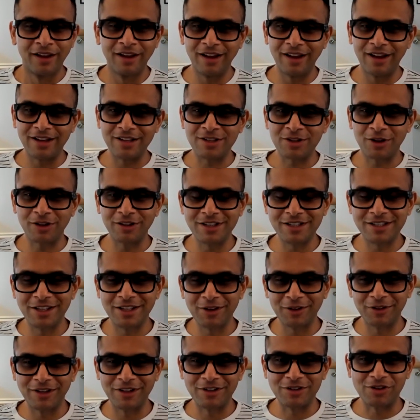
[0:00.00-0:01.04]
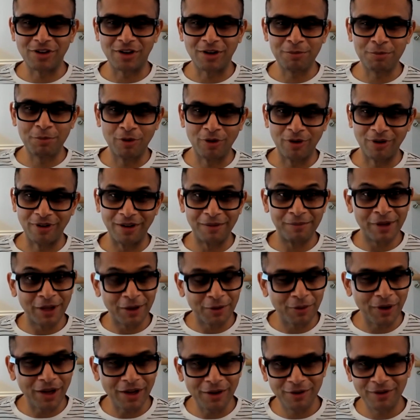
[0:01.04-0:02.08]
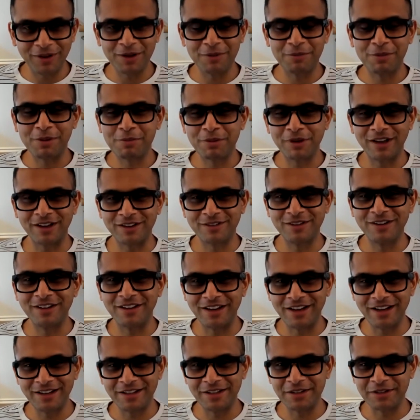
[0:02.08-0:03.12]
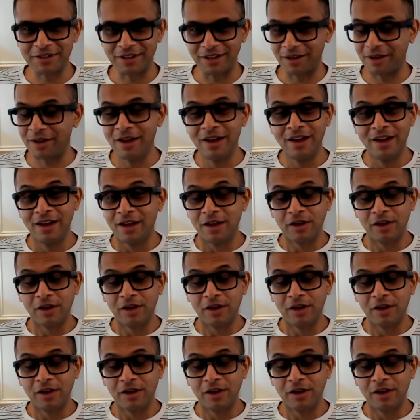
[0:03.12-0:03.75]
hey, I saw this thing on the job board. I'm like, wow, okay, people actually read this thing.